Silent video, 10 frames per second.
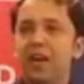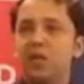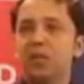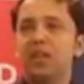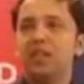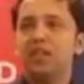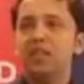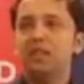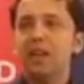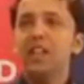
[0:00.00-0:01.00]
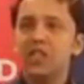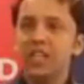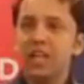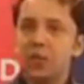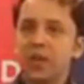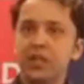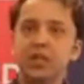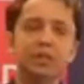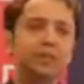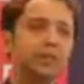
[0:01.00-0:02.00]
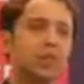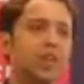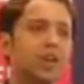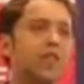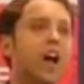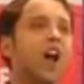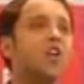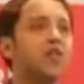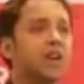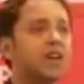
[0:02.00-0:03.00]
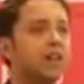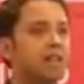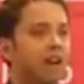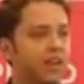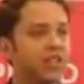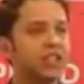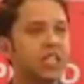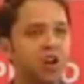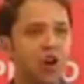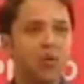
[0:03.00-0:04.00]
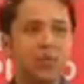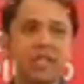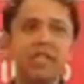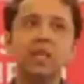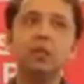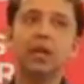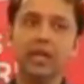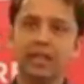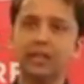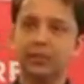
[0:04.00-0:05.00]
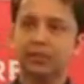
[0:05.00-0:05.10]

file will answer that question. Of the 100 largest economies in the world,